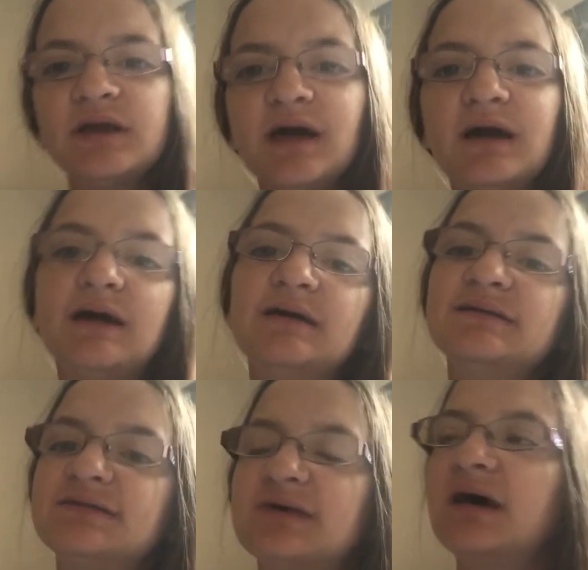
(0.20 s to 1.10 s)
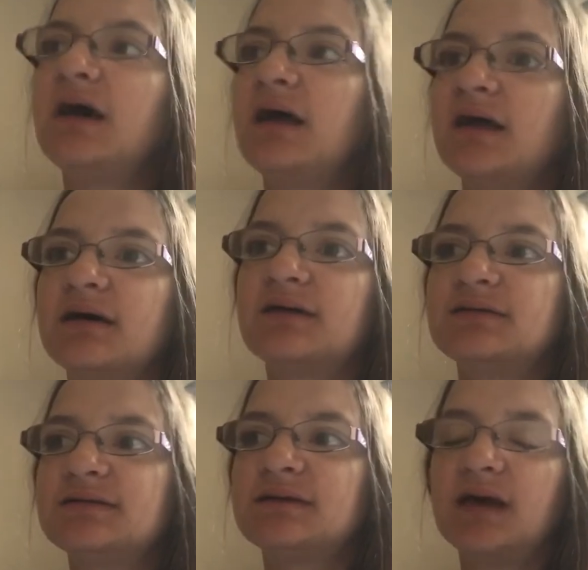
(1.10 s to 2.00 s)
guys,
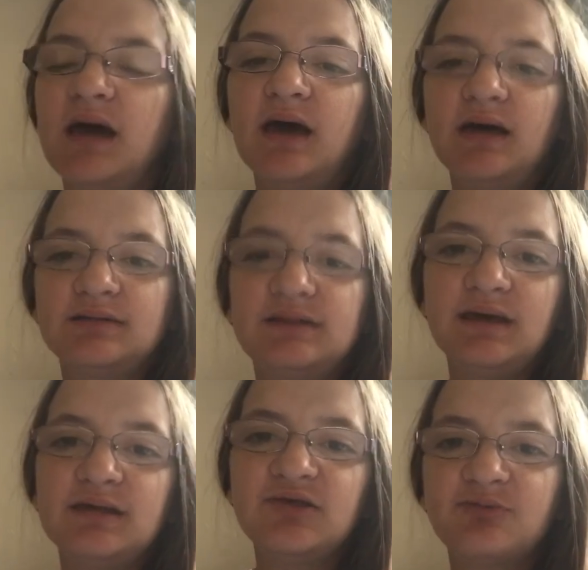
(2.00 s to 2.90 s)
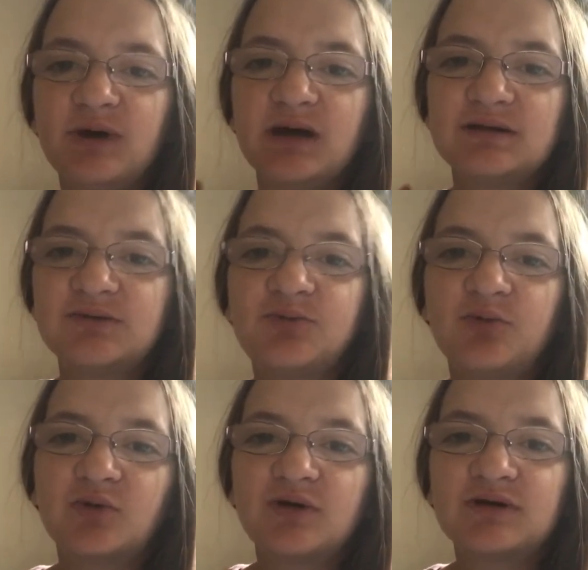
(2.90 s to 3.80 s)
and today's fact
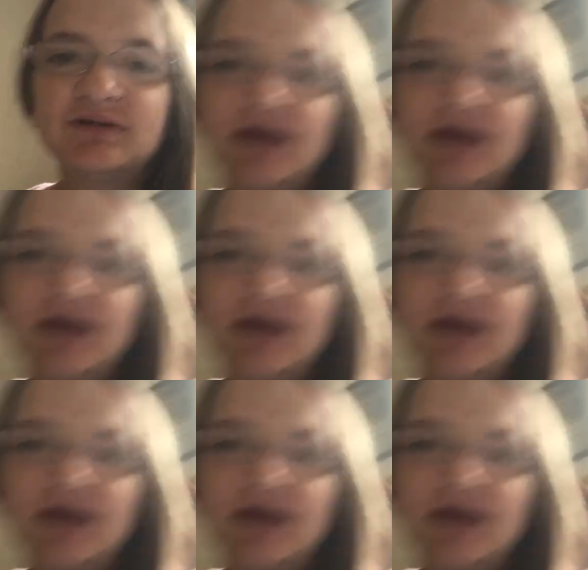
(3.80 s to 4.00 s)
for